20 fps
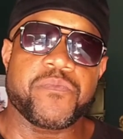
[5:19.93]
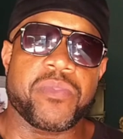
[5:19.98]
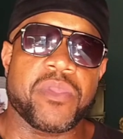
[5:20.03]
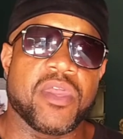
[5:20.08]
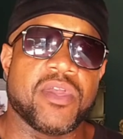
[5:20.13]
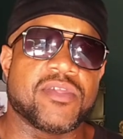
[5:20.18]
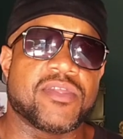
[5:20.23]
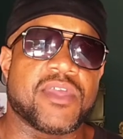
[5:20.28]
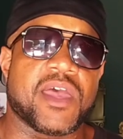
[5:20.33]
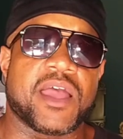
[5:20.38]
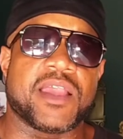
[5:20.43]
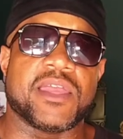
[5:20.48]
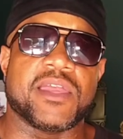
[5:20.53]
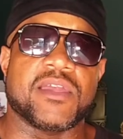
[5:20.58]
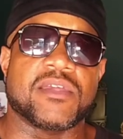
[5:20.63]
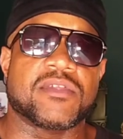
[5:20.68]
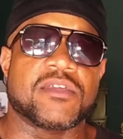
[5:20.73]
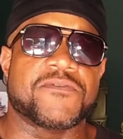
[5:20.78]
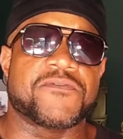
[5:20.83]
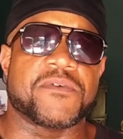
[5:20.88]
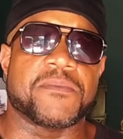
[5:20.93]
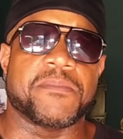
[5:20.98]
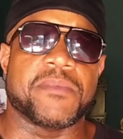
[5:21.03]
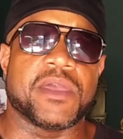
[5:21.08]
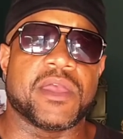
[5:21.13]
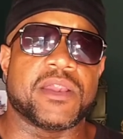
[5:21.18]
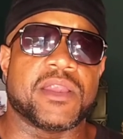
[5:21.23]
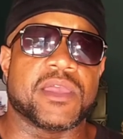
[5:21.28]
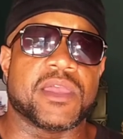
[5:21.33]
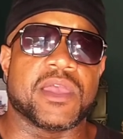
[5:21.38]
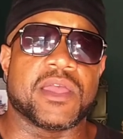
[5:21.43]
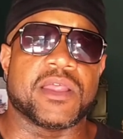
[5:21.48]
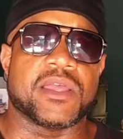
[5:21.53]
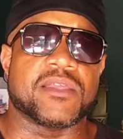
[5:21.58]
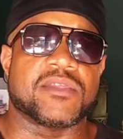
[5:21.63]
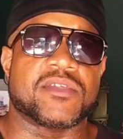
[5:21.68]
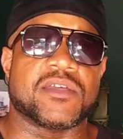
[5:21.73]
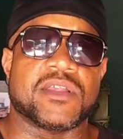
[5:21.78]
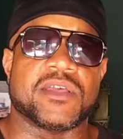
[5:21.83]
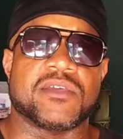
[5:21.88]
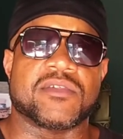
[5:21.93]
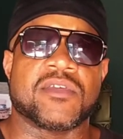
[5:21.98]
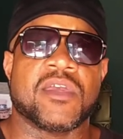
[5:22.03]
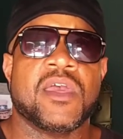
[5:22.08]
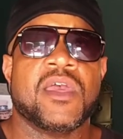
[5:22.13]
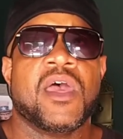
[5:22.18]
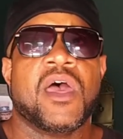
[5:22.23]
It's not easy for men to get into this.